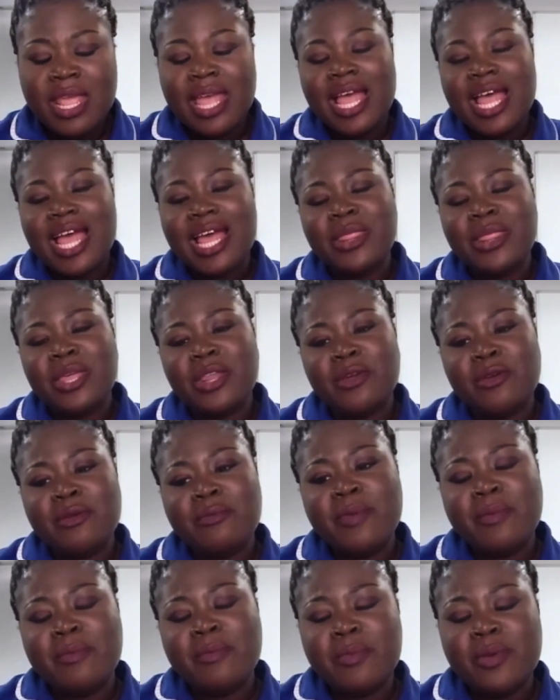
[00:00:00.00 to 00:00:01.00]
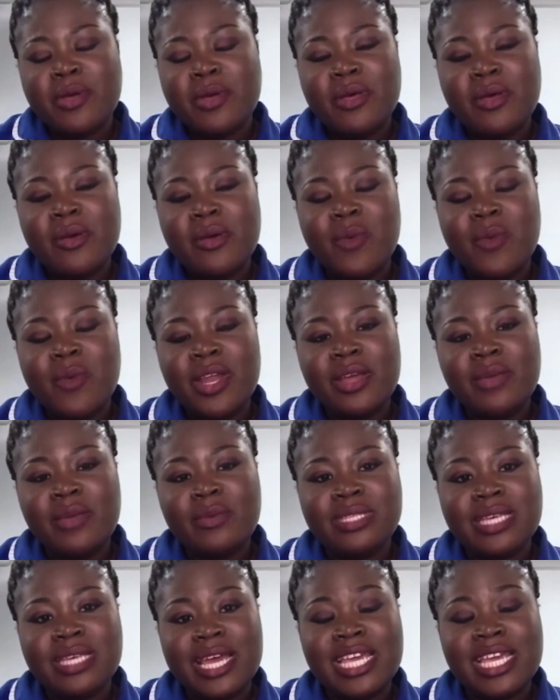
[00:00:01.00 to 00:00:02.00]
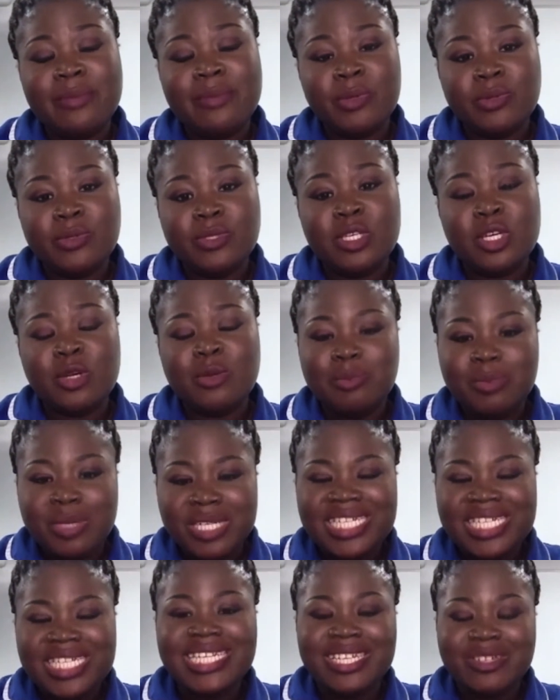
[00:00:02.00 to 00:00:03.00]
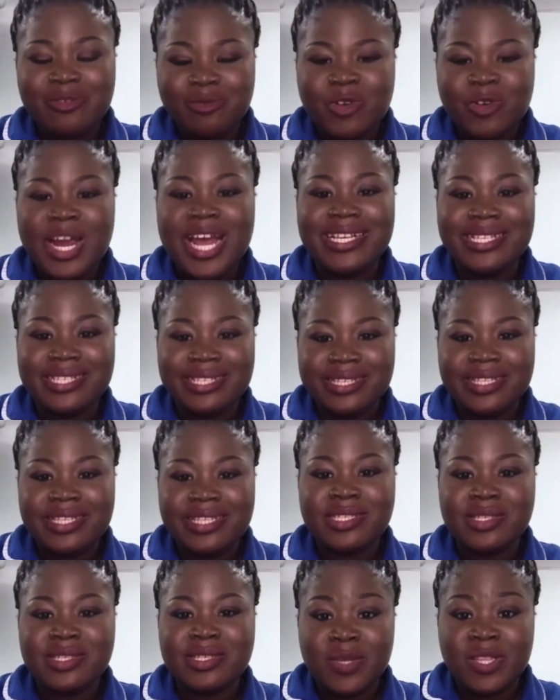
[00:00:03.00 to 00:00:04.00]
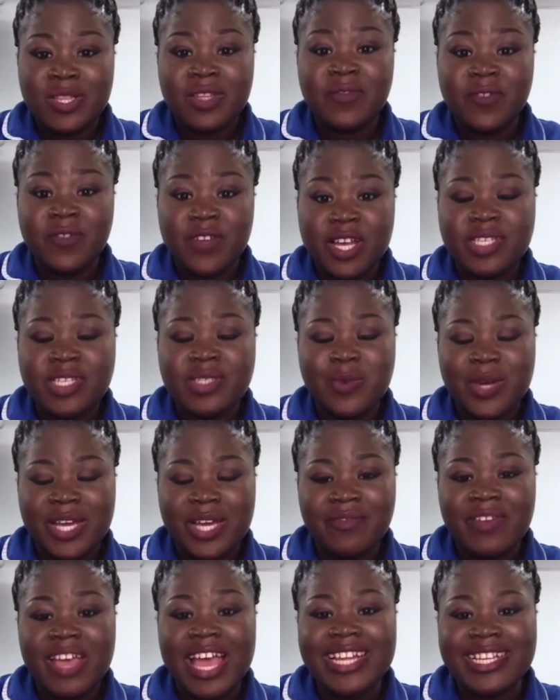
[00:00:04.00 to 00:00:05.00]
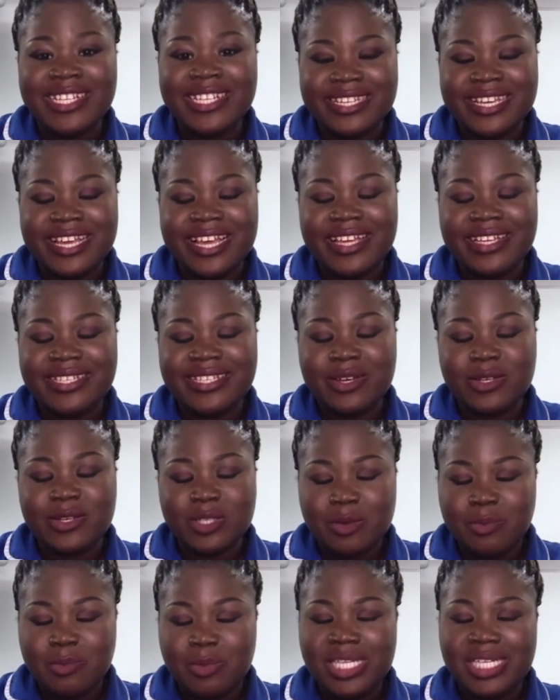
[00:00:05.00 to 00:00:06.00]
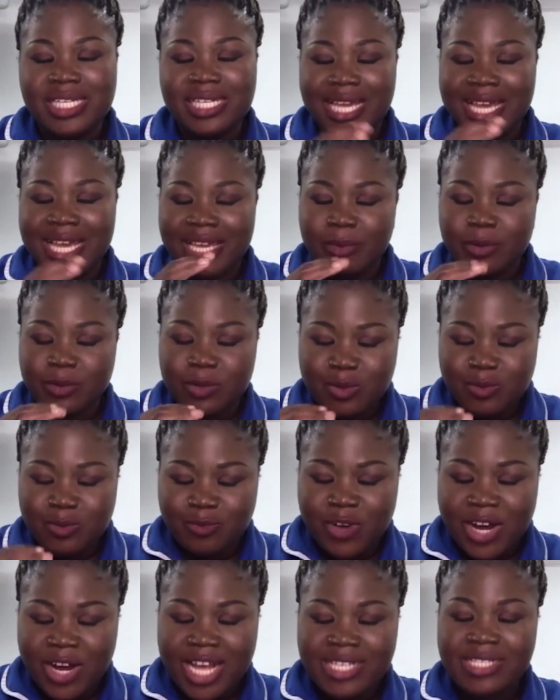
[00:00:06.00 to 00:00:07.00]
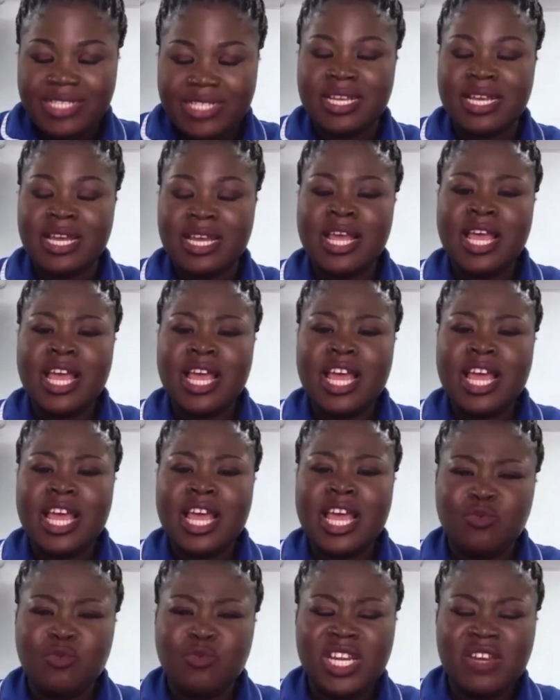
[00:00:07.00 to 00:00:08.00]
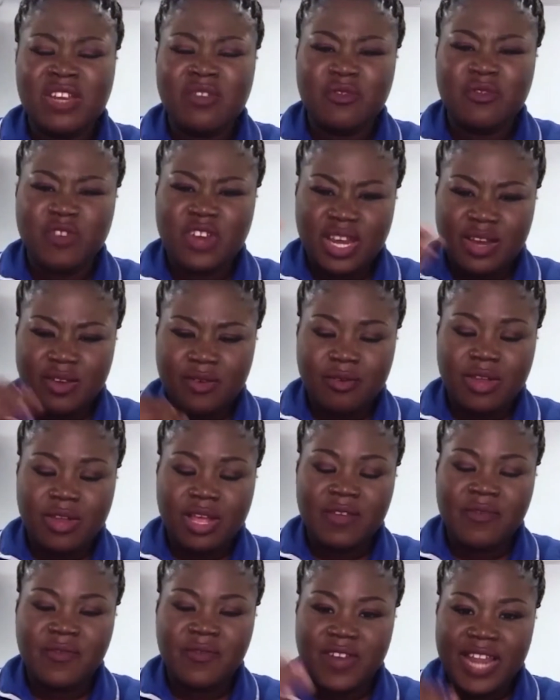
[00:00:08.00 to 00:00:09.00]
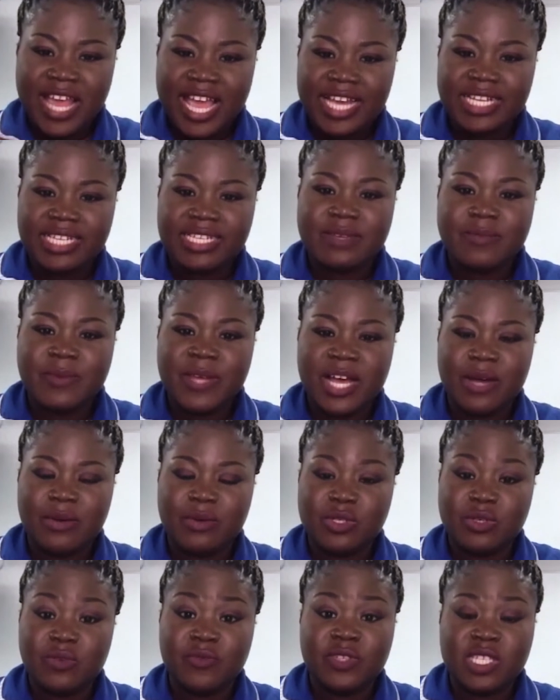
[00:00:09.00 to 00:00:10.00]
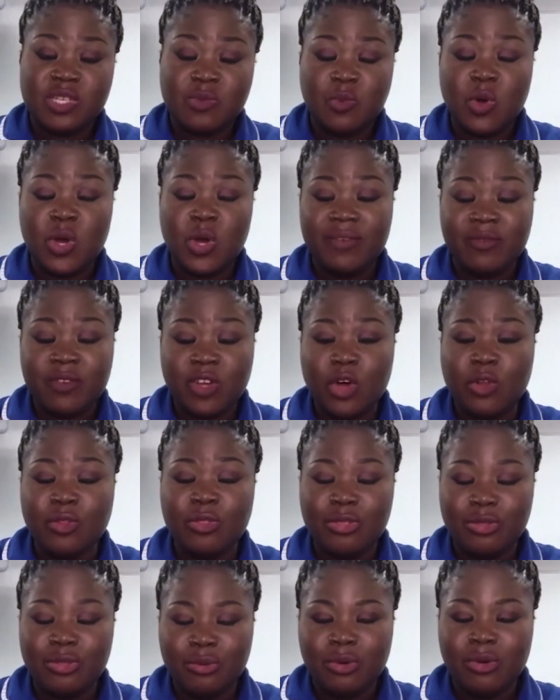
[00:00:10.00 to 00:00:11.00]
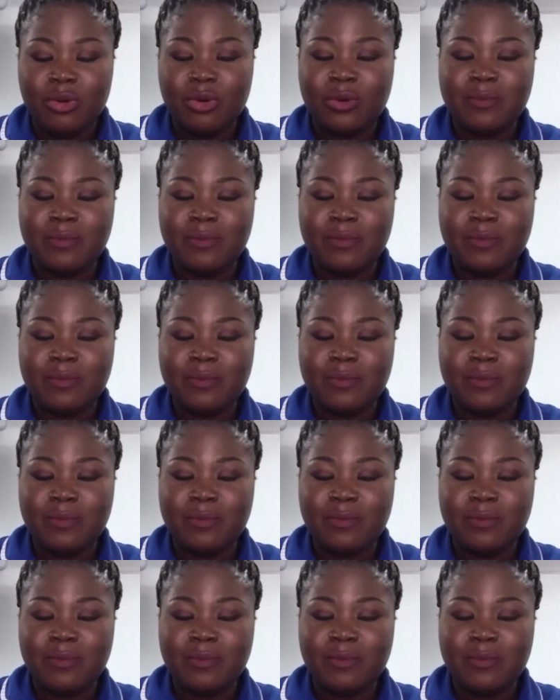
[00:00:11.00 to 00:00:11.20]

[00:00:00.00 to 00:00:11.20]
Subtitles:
And then I remember when I was able to completely rest, this is when the first wave ended, I was completely able to rest, just really reflect about obviously what I've gone through.